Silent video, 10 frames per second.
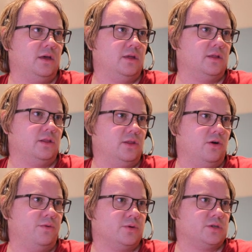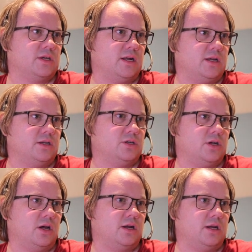the load percentage
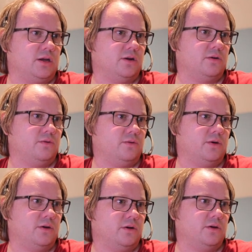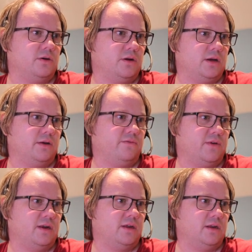on here, where I can
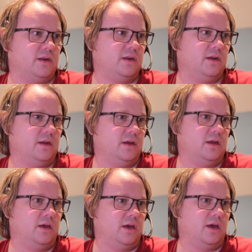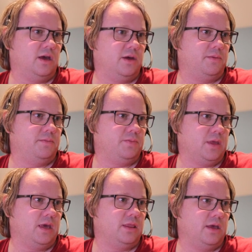find it,
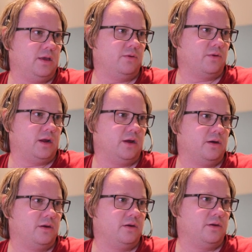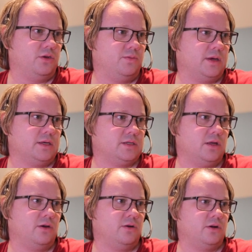and then right here, UPS
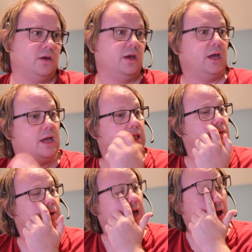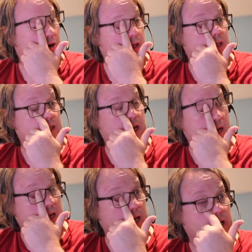load, and then we calculate that
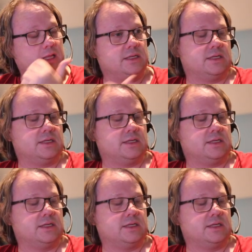against